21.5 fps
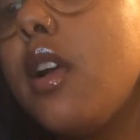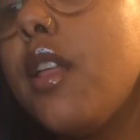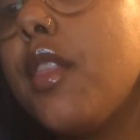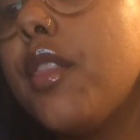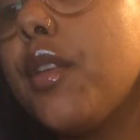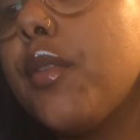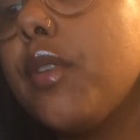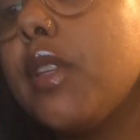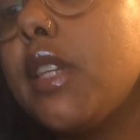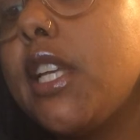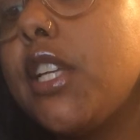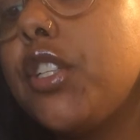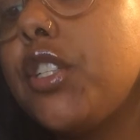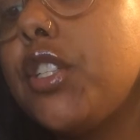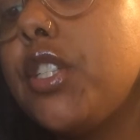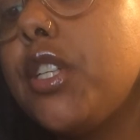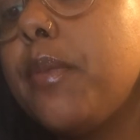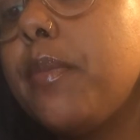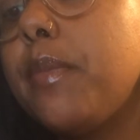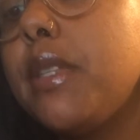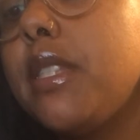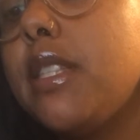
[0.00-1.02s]
Their
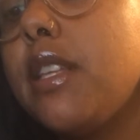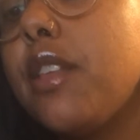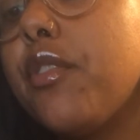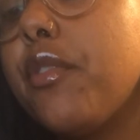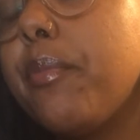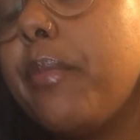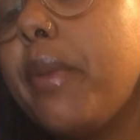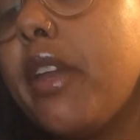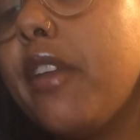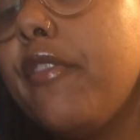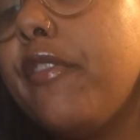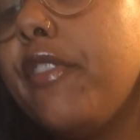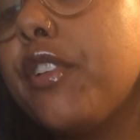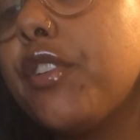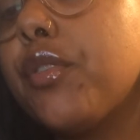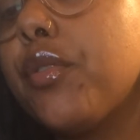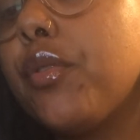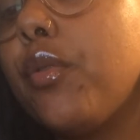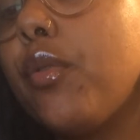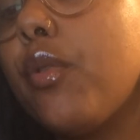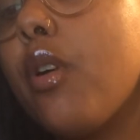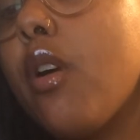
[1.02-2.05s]
relationship is neither
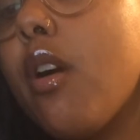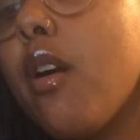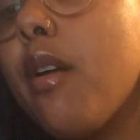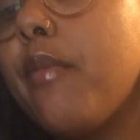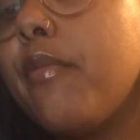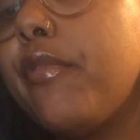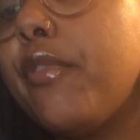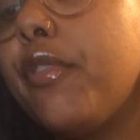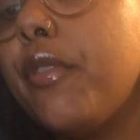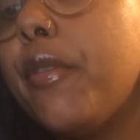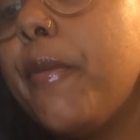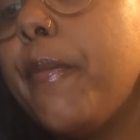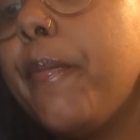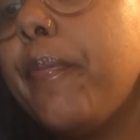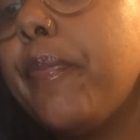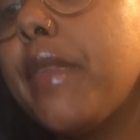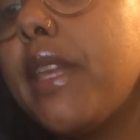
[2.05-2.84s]
beneficial or harmful.